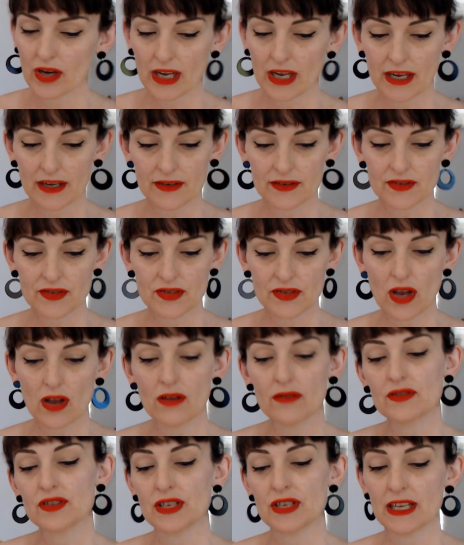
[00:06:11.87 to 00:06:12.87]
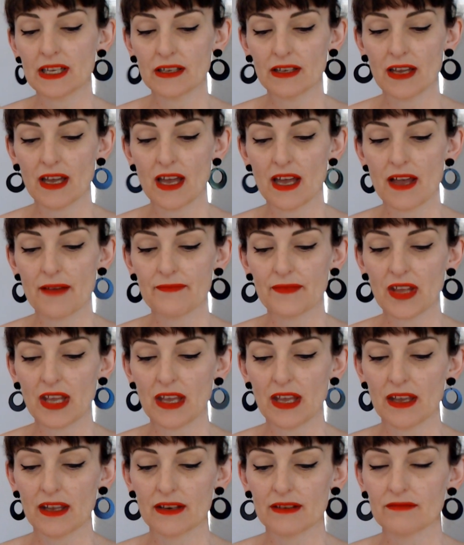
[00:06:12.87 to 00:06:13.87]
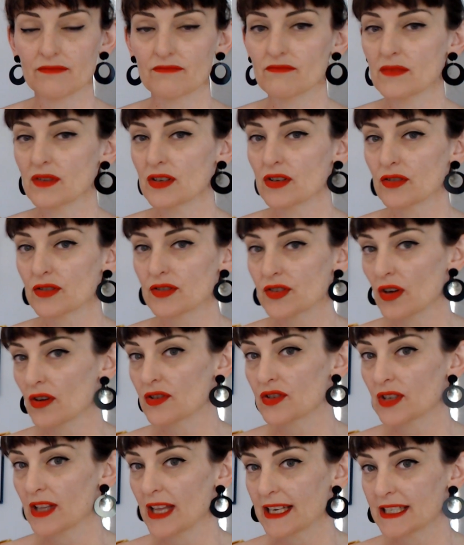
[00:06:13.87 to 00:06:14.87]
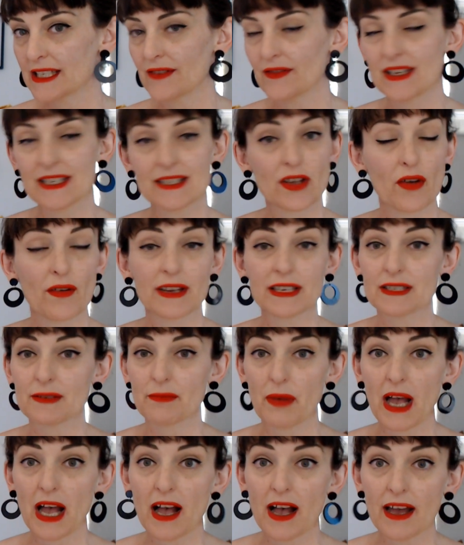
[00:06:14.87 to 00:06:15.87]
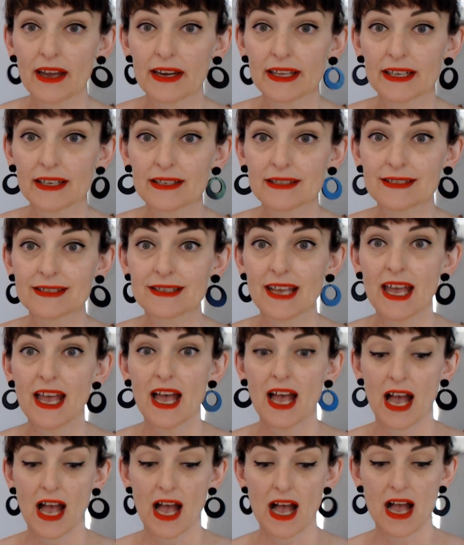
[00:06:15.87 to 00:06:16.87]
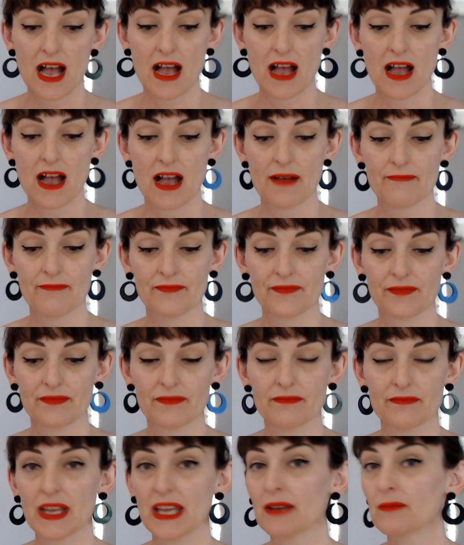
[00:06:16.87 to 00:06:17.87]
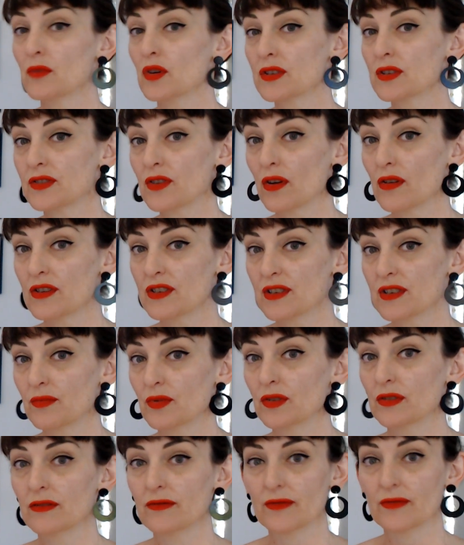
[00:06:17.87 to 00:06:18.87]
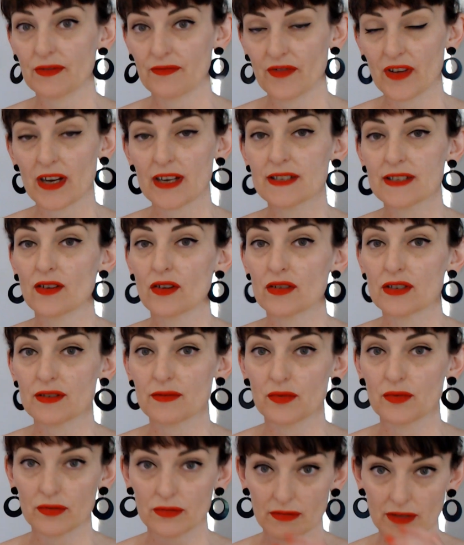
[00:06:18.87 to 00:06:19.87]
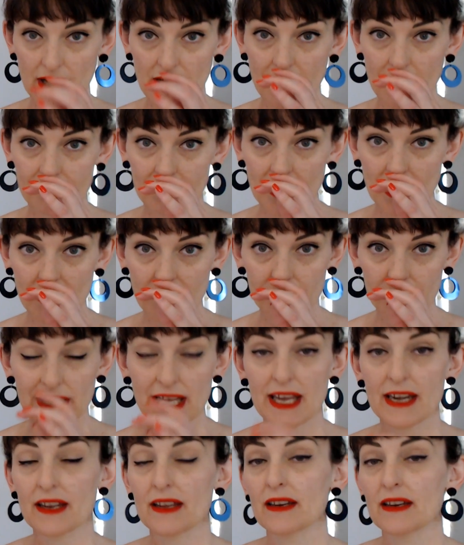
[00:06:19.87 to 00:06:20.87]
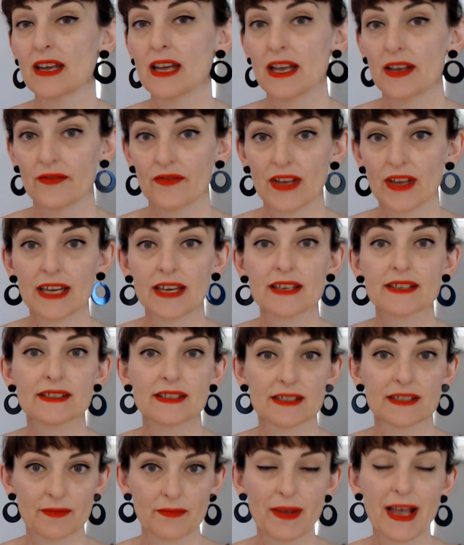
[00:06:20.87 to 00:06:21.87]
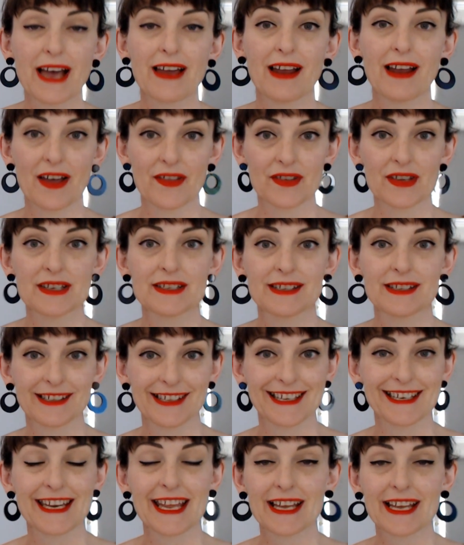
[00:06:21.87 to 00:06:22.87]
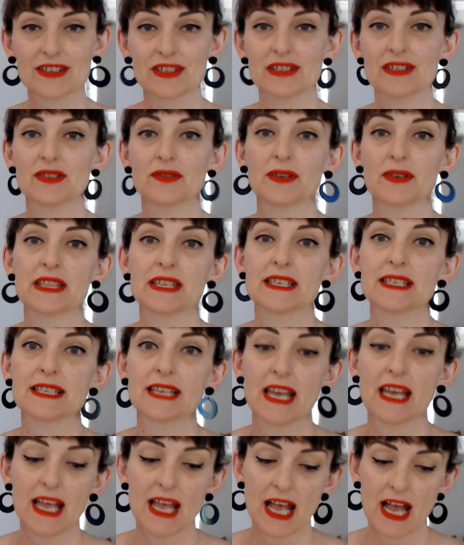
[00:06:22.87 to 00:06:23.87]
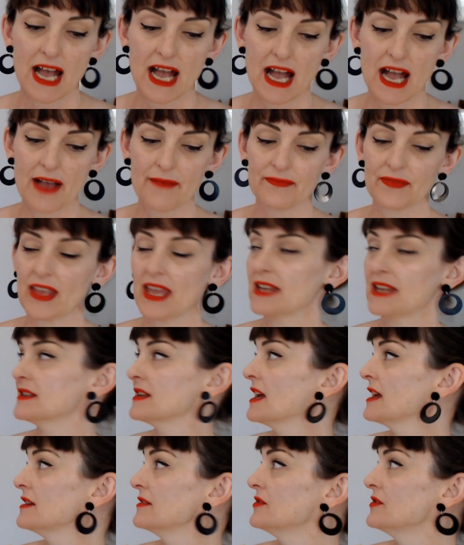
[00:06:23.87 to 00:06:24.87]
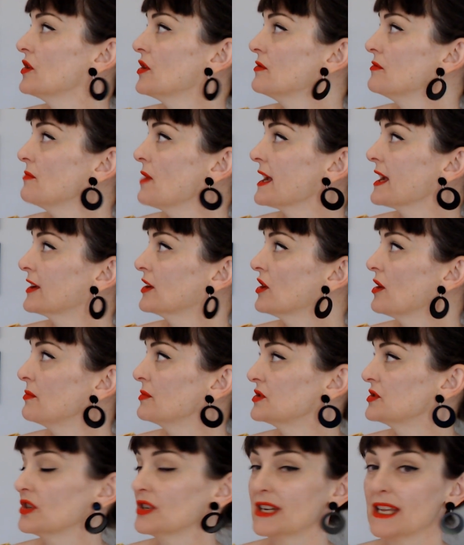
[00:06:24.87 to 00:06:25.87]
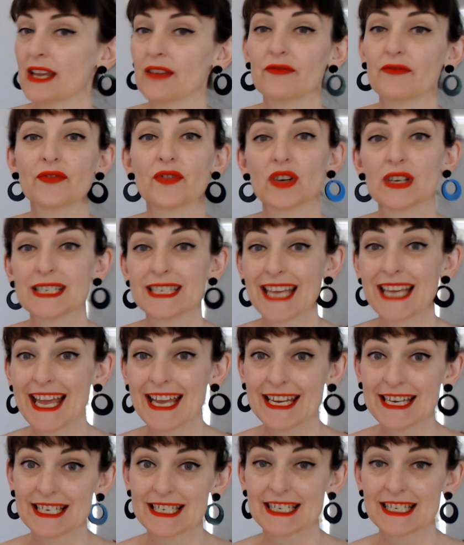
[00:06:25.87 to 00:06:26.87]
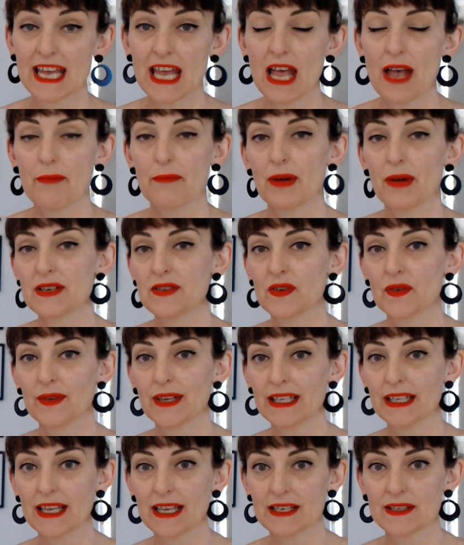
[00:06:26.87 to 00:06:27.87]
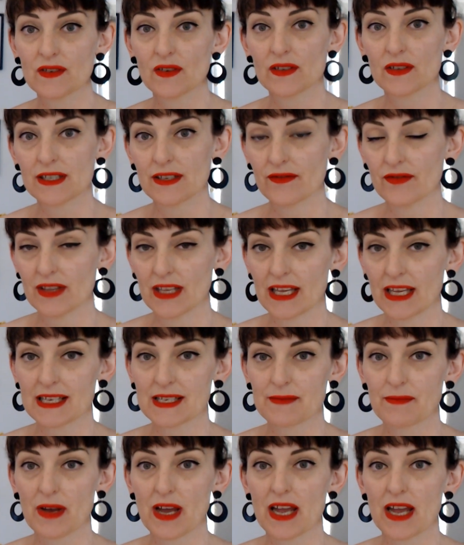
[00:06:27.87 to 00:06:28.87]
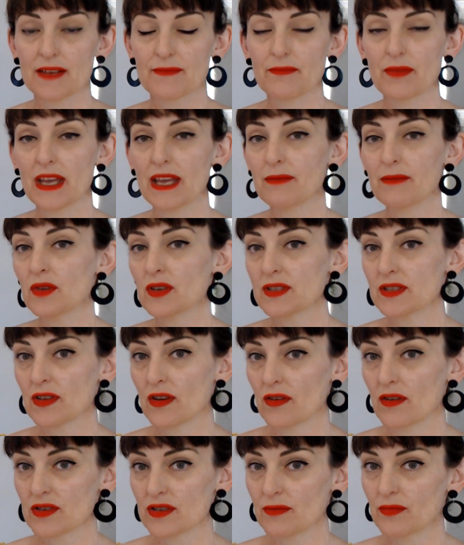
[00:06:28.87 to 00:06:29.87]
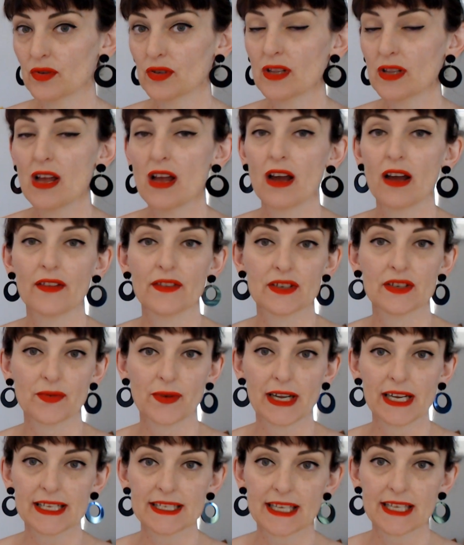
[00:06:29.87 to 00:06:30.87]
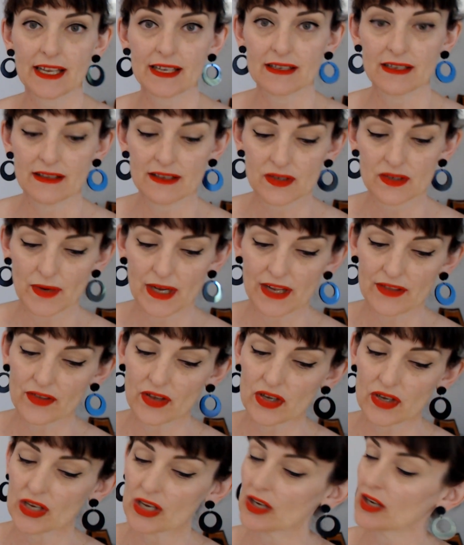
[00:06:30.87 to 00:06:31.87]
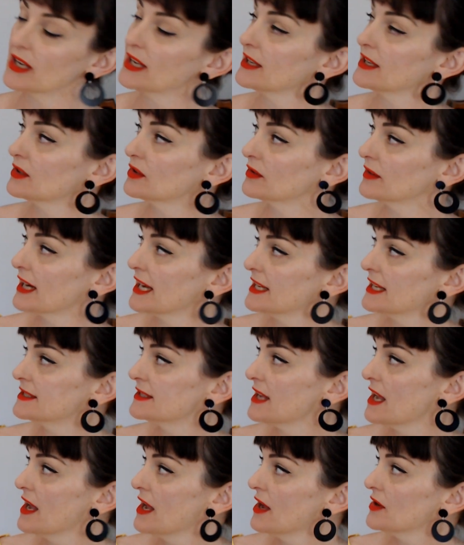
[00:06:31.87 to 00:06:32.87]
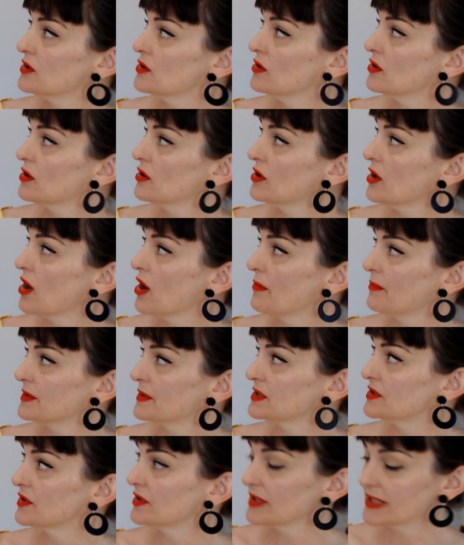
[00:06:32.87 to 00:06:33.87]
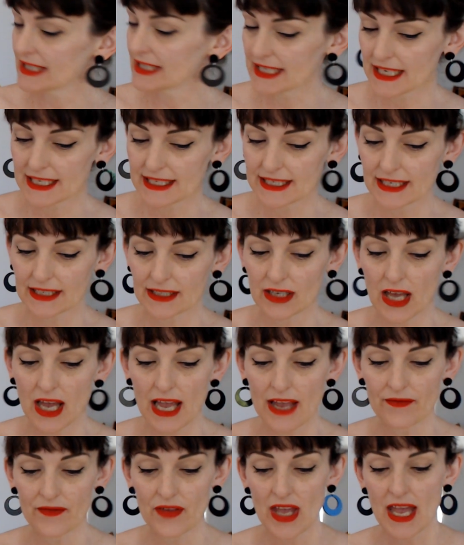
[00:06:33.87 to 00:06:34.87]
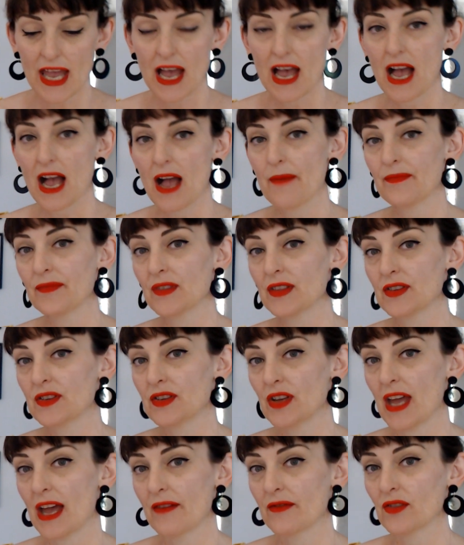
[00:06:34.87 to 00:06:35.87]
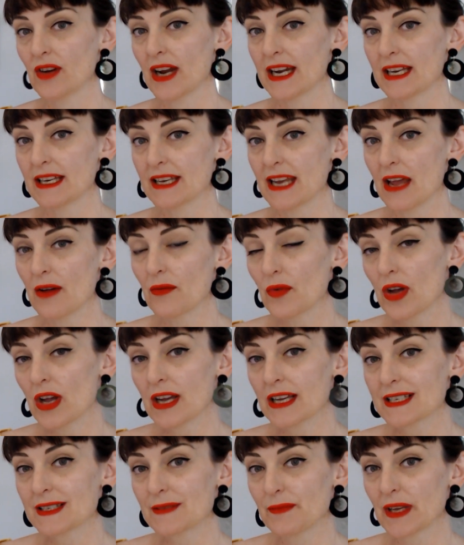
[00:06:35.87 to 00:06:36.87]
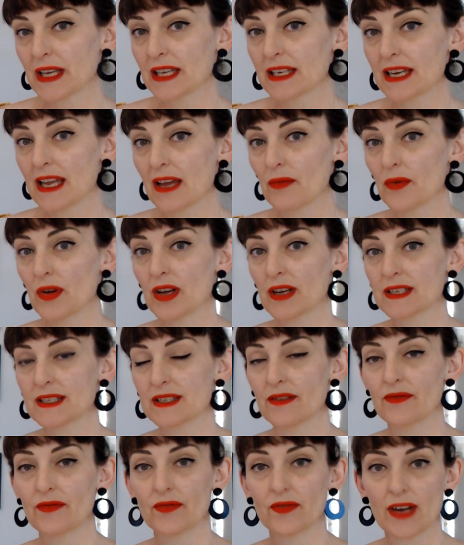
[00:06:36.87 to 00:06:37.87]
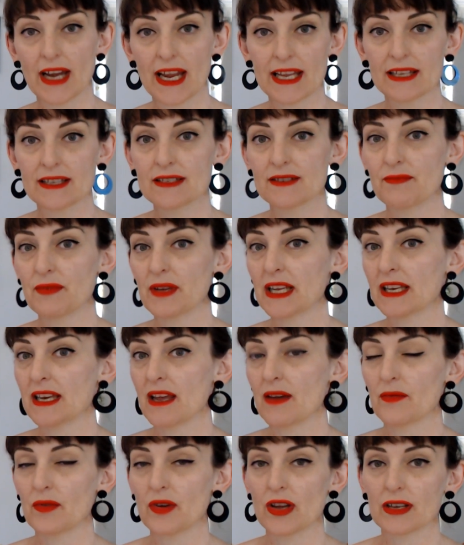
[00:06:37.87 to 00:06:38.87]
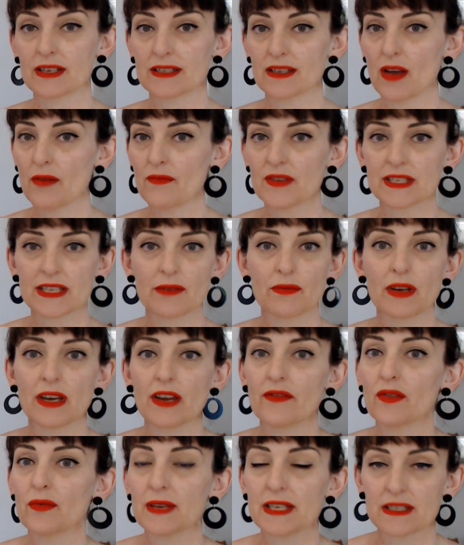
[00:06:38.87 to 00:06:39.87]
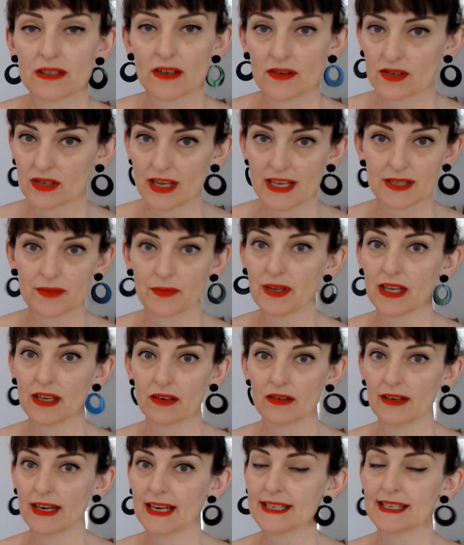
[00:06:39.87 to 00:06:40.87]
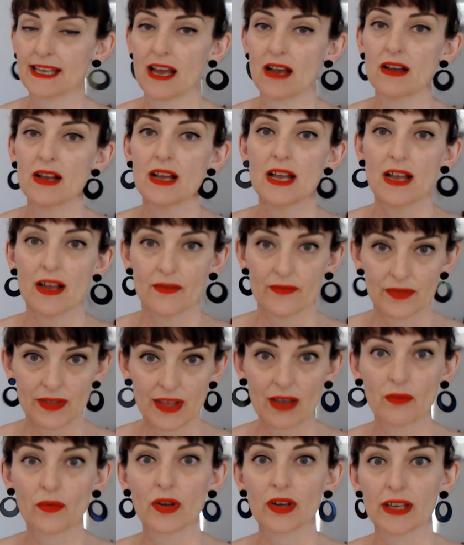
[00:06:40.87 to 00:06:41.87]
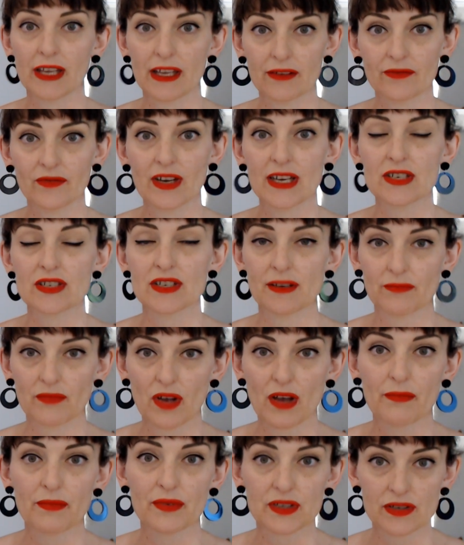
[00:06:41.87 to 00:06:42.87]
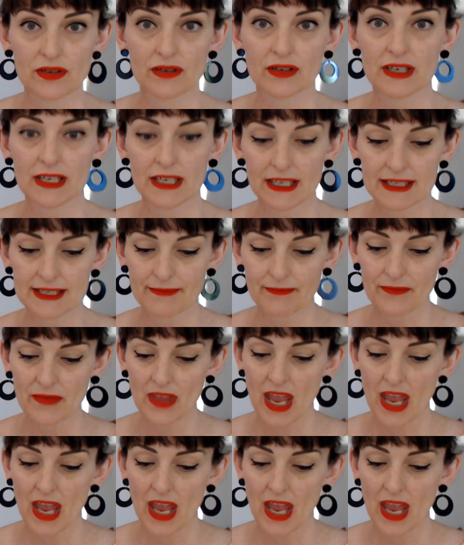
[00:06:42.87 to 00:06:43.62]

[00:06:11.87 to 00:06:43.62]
indulging in your social activities, going to parties, being more sociable, with very sociable kind of planet Venus, it's about others and connection to others, and you know, you might get an opportunity even for a date. By doing these sorts of things, by being more sociable on the 22nd and the 23rd, you're going to increase your opportunities in life, to have greater networks, bigger networks of friends, bigger networks. Obviously, whenever we socialize, we increase our networking, friendship opportunities.